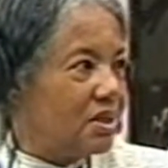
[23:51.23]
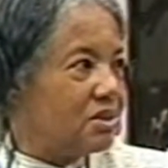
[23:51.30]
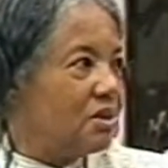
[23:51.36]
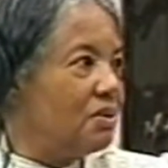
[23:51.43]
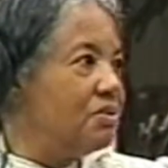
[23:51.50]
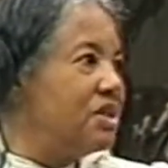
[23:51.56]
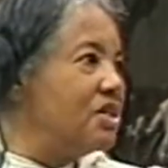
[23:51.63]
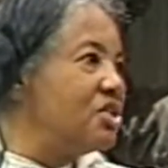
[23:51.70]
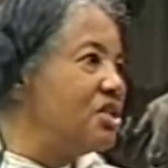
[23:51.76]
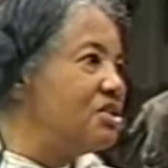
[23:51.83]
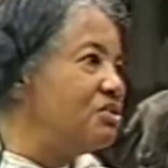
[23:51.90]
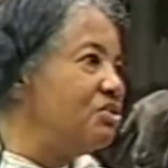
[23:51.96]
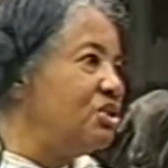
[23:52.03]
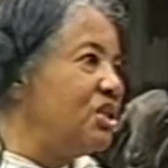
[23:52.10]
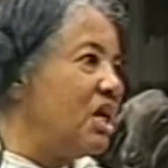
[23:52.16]
So this
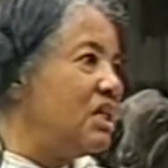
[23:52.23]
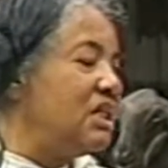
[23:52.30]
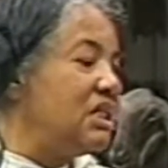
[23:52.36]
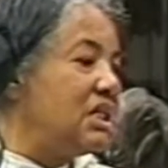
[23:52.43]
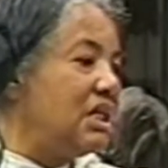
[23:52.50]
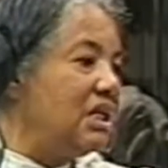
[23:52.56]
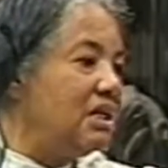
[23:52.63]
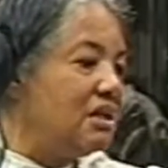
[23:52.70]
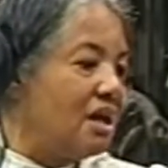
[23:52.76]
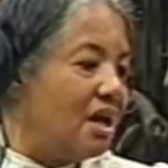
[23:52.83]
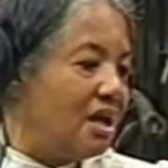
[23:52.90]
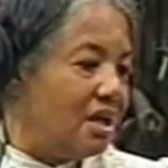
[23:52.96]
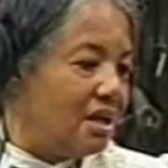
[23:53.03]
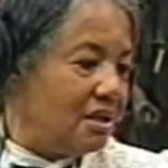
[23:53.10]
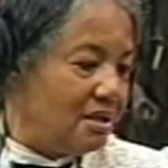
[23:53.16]
is indeed
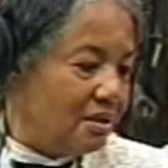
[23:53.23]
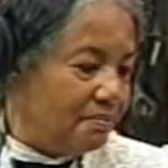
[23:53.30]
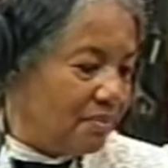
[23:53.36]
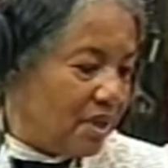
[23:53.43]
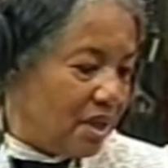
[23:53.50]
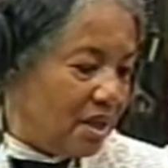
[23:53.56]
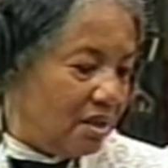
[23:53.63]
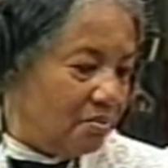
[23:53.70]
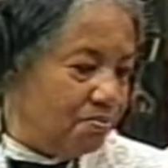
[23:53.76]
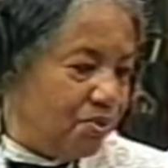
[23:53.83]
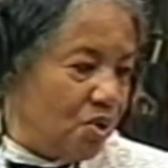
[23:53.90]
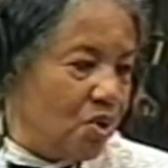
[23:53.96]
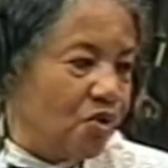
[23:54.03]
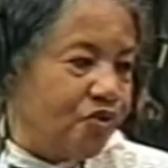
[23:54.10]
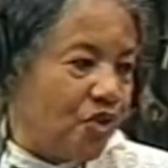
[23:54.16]
a
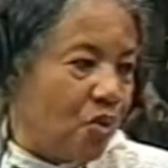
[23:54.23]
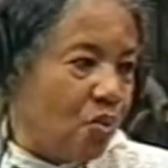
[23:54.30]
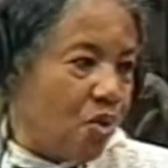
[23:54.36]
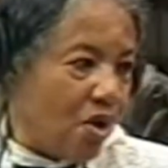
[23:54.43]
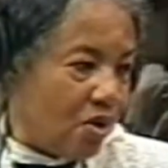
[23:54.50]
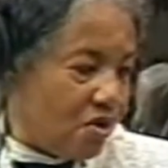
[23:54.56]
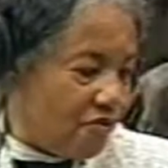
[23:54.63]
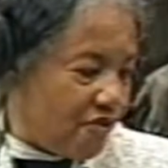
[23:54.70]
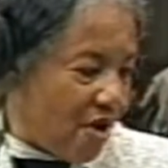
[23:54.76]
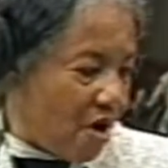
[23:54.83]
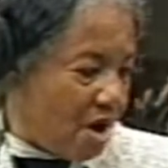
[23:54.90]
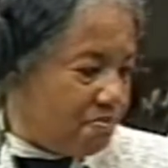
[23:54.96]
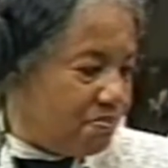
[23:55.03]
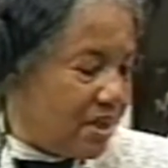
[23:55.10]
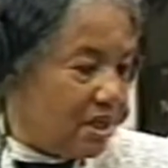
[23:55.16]
beautiful work of
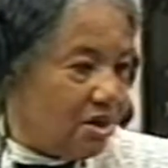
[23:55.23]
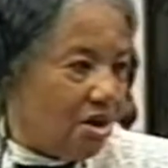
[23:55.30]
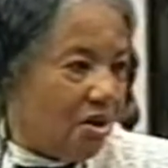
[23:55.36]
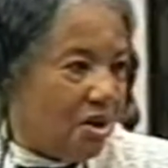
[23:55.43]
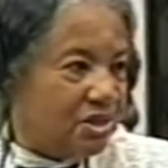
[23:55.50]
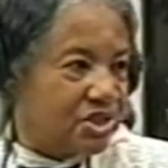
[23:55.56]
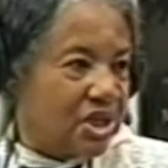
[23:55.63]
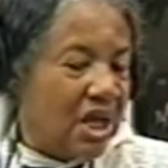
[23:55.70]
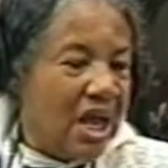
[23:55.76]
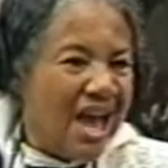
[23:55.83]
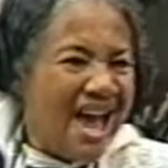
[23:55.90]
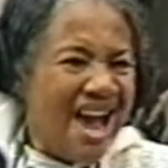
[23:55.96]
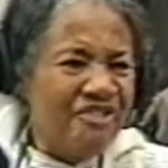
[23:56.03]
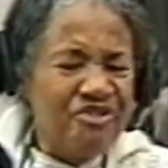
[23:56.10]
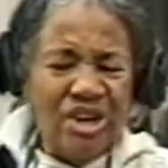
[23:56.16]
art because
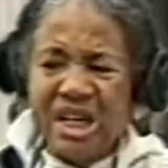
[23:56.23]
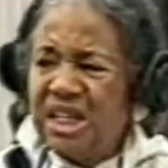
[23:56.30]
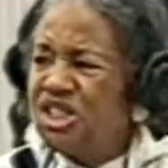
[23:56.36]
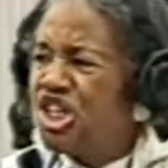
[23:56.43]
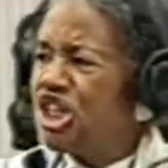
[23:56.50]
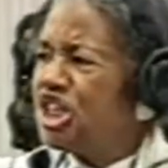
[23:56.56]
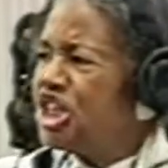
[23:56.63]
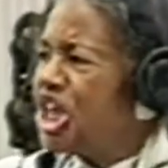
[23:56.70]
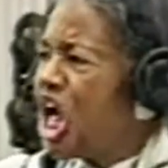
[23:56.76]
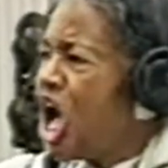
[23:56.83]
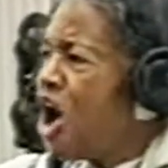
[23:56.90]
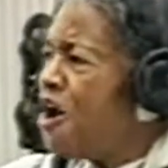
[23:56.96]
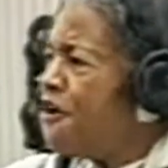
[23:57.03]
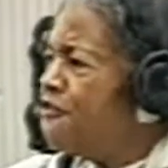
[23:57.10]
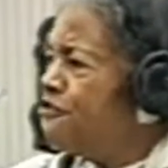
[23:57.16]
Africans
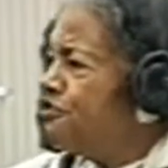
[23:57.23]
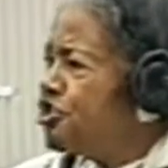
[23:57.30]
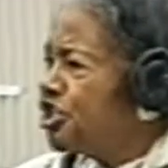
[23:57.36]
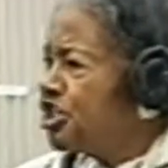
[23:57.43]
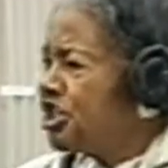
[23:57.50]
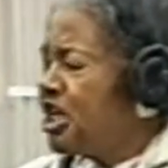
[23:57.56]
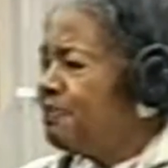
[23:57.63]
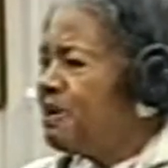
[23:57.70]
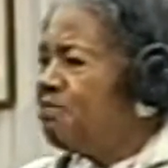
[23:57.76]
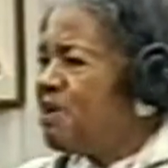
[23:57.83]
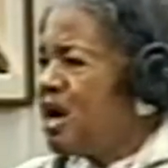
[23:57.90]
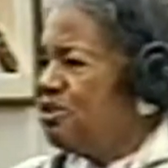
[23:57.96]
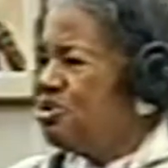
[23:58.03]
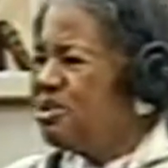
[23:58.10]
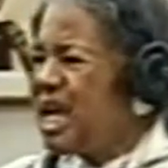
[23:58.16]
love, just keep in
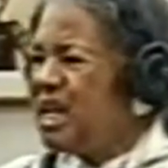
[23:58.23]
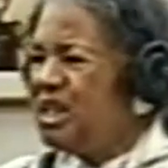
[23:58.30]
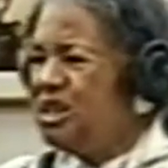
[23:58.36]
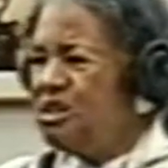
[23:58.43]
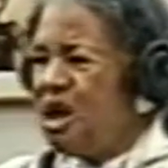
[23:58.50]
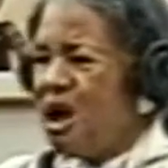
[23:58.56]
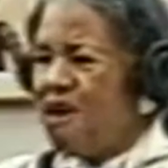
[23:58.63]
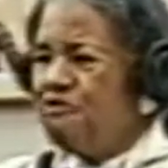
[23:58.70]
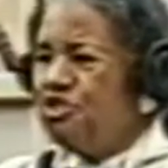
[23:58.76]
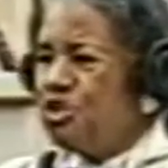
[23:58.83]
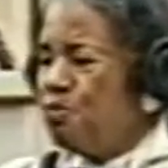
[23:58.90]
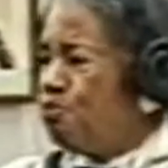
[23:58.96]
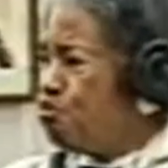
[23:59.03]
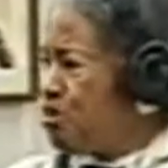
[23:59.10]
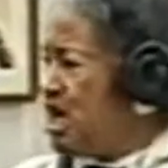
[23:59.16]
mind, they love
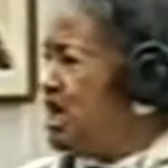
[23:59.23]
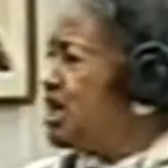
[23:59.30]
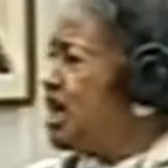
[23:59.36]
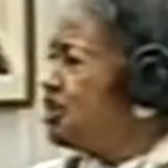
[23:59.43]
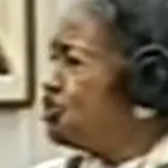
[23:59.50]
to bring